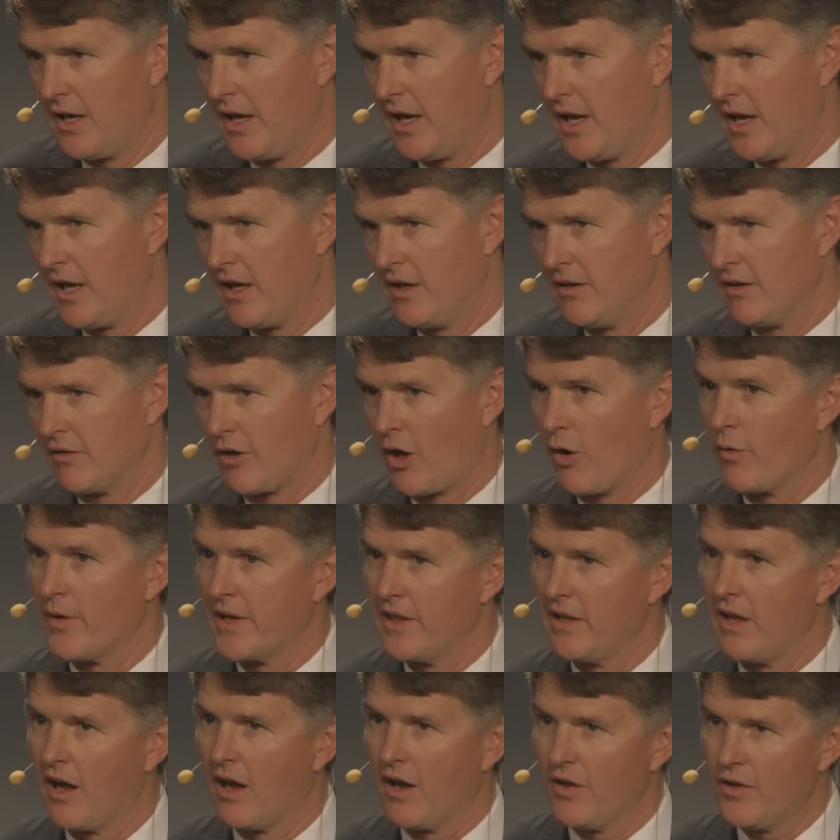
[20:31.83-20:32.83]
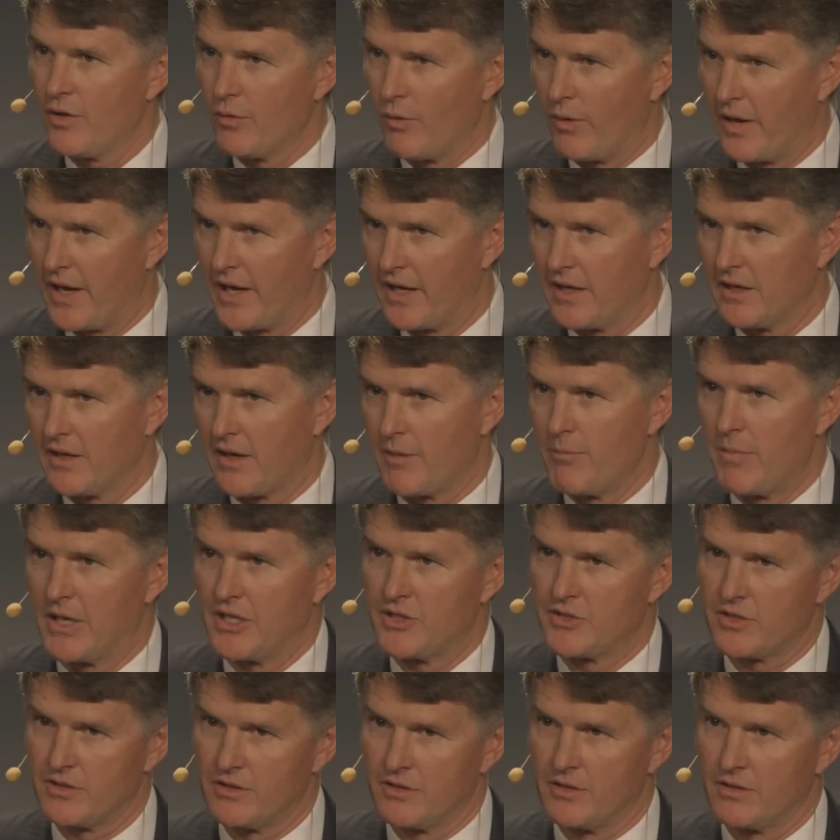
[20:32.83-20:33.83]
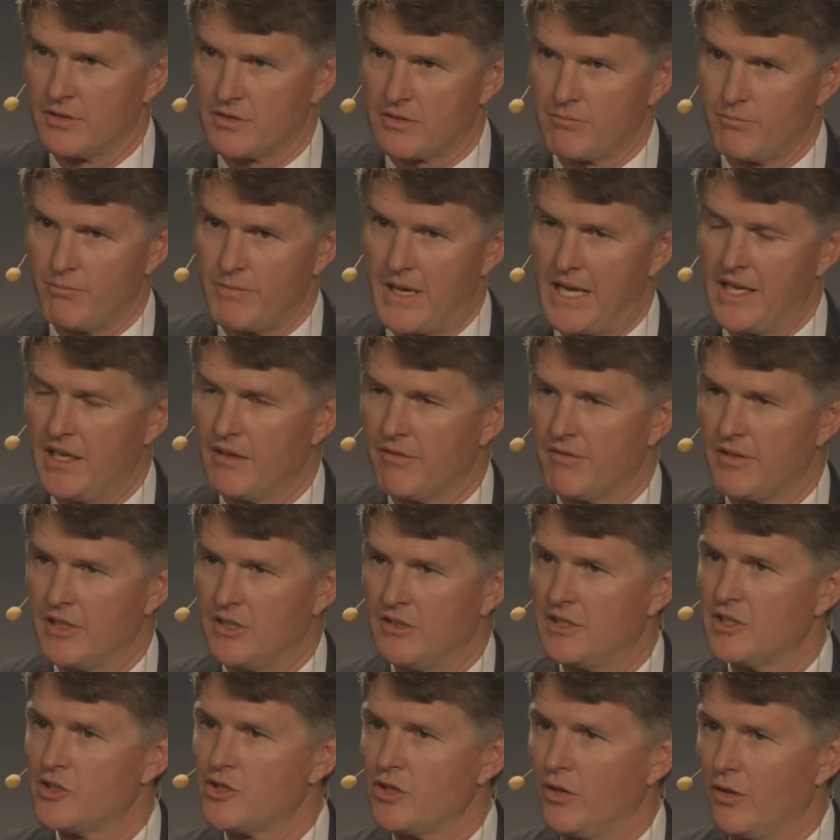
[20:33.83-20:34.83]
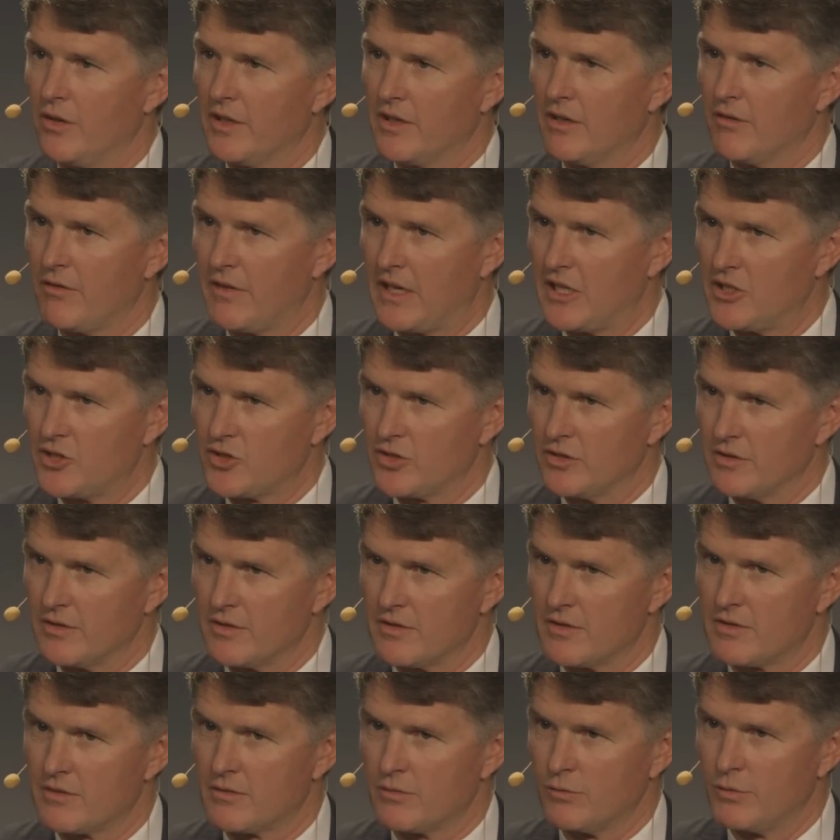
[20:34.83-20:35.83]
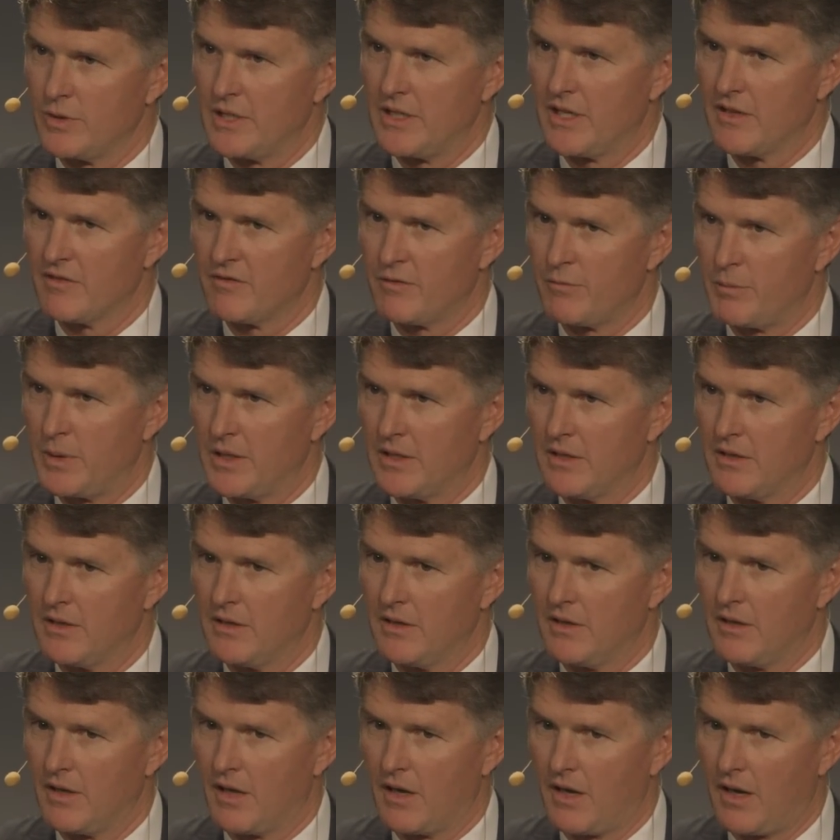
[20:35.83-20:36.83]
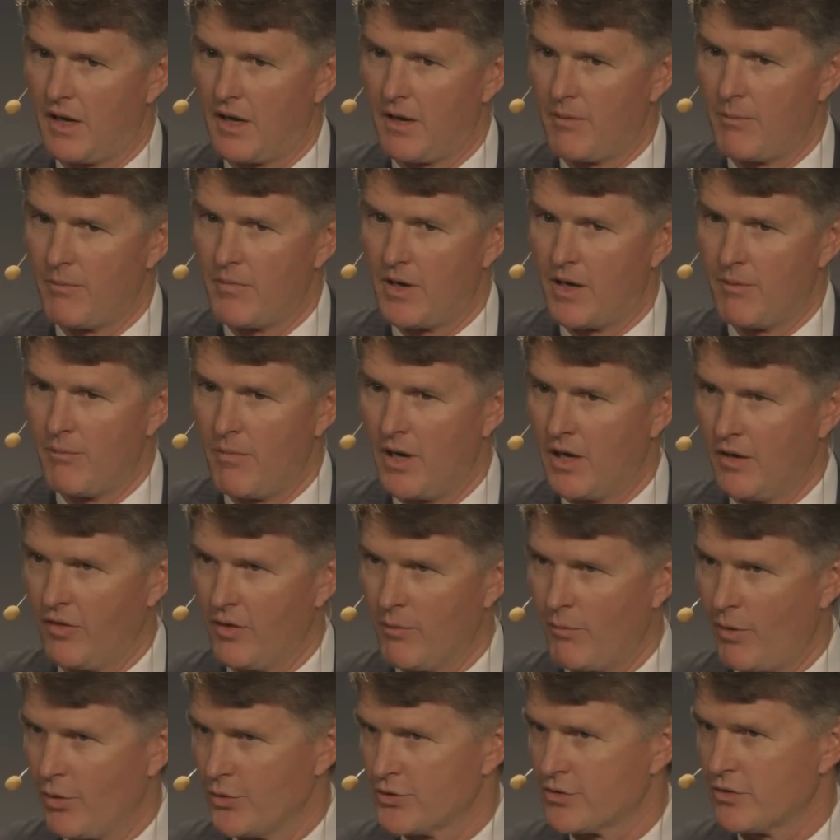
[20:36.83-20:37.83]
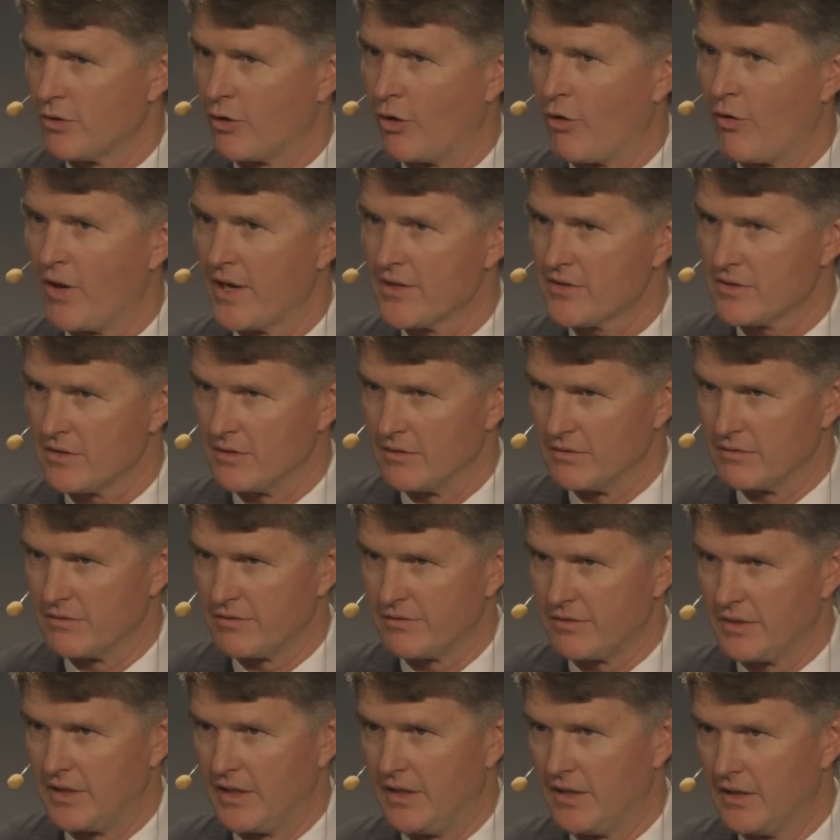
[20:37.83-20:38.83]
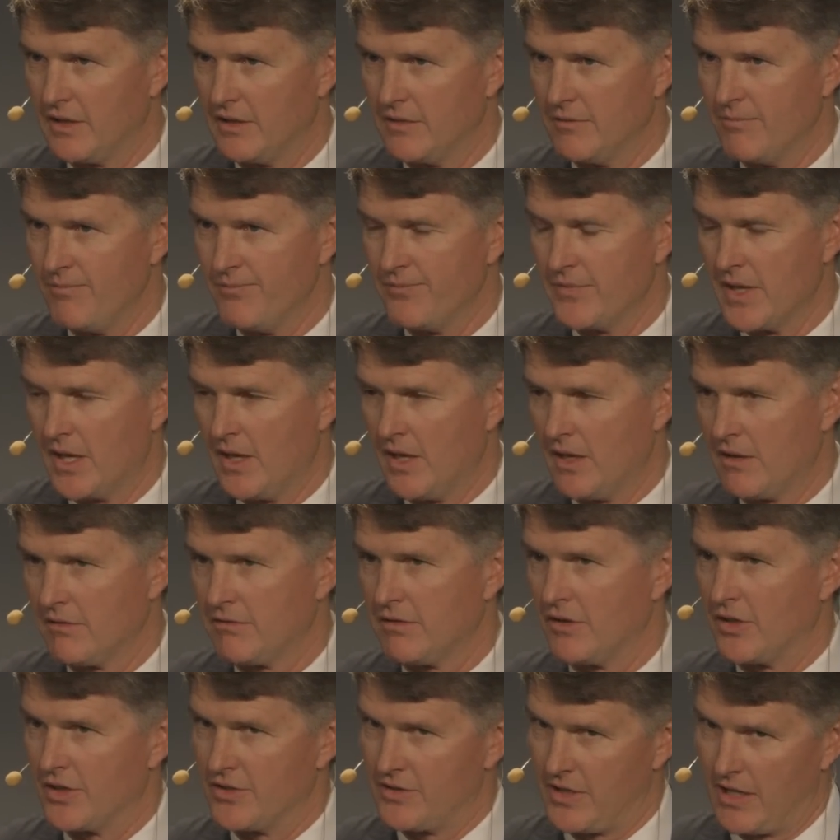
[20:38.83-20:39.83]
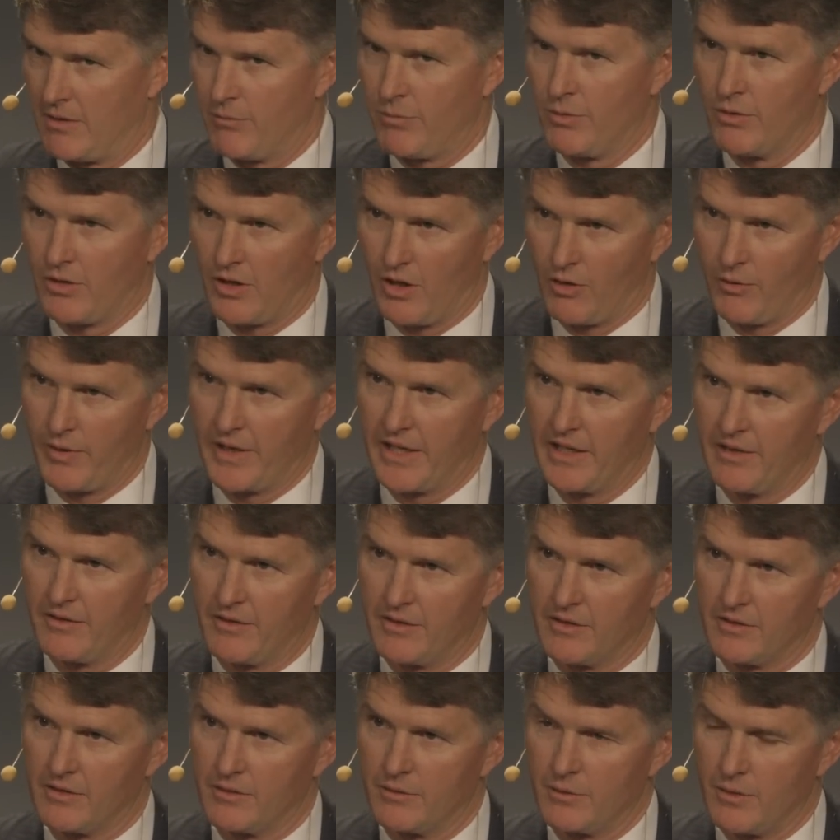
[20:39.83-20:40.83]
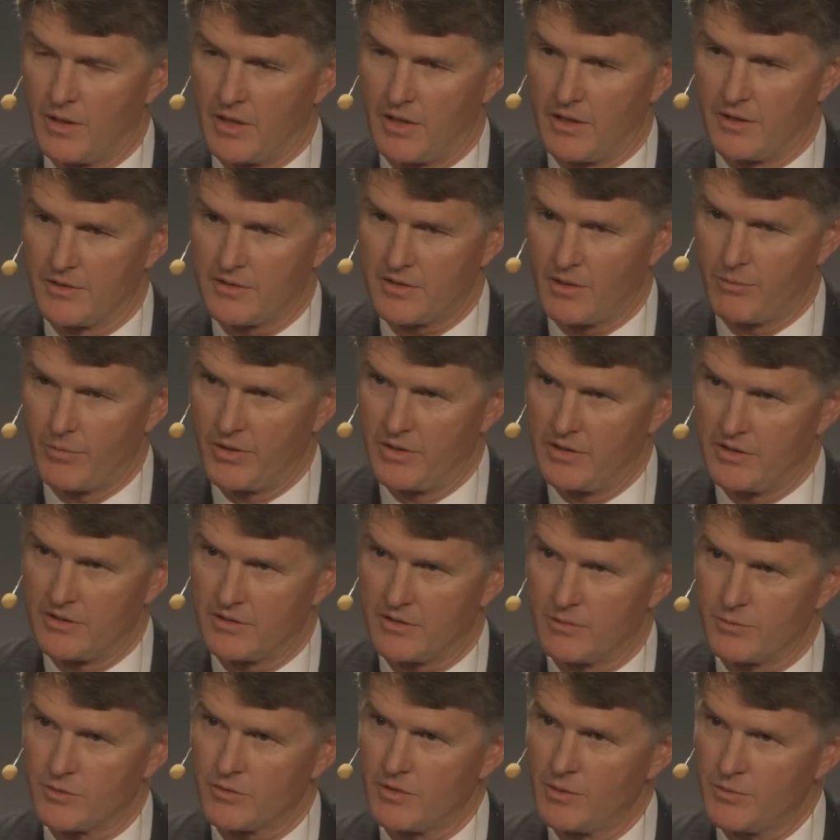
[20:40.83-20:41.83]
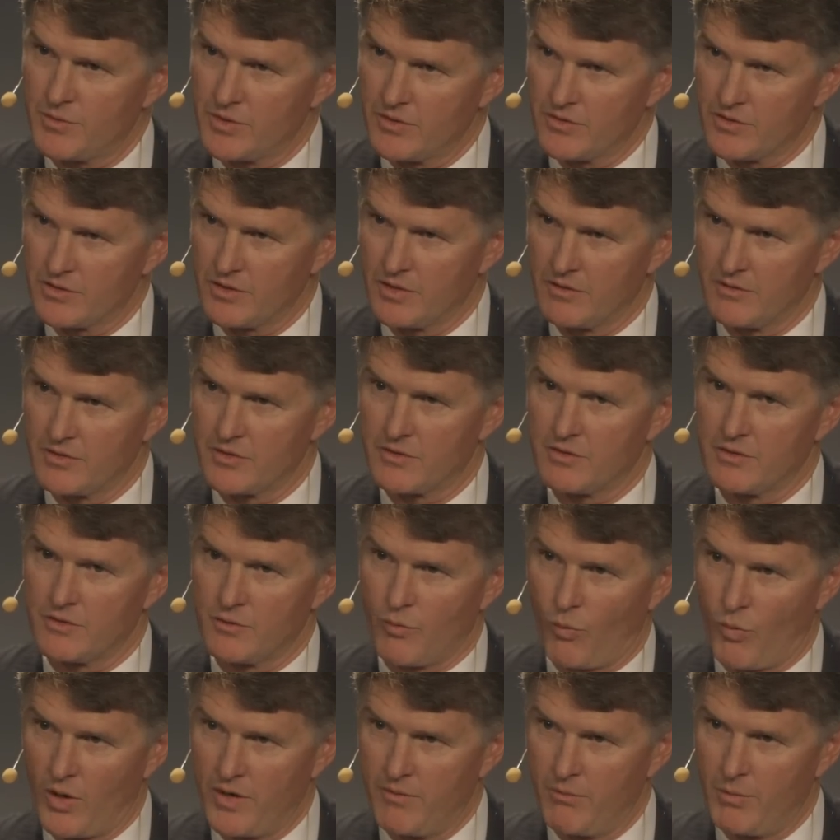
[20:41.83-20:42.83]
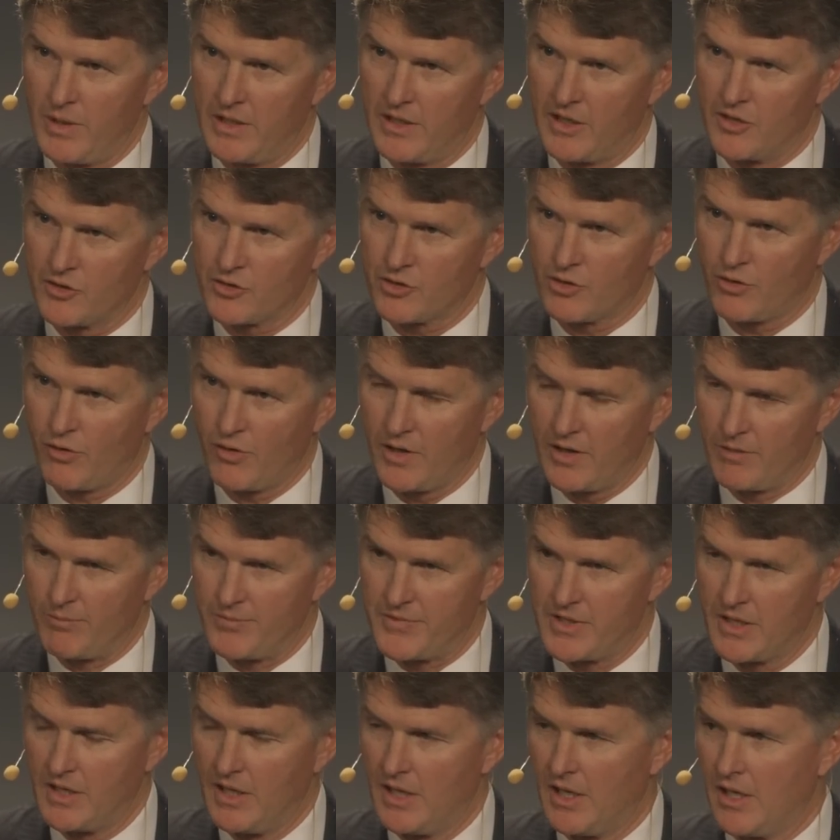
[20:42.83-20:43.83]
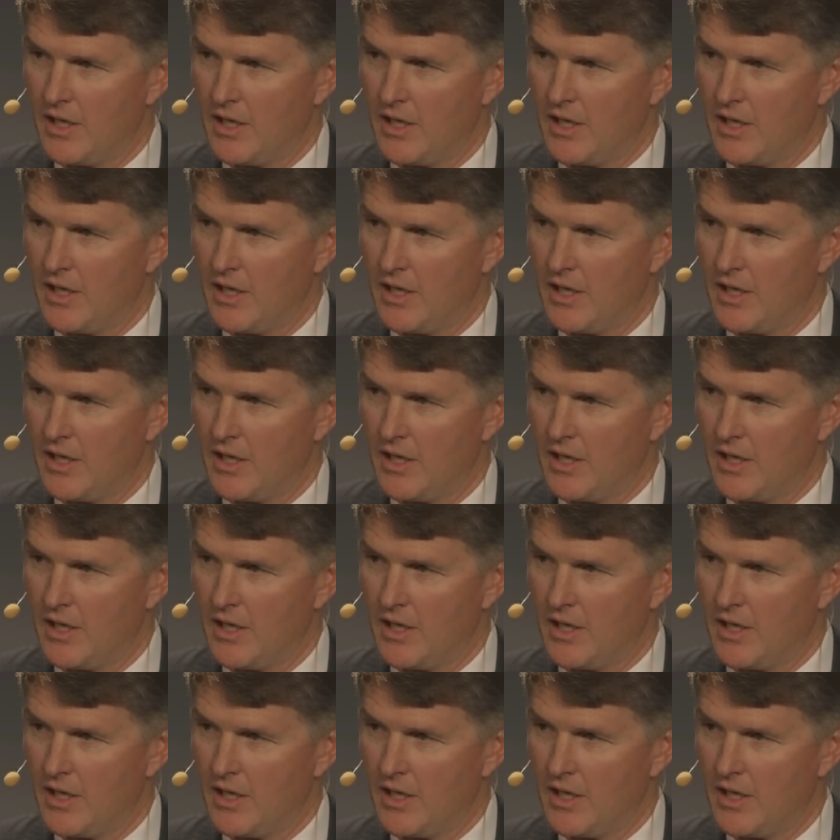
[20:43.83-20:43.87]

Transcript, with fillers: And going the other way, I mentioned many of the digital innovations. We have been um, among the most aggressive in, for example, going into uh, some of these subscription services, one being Scribd.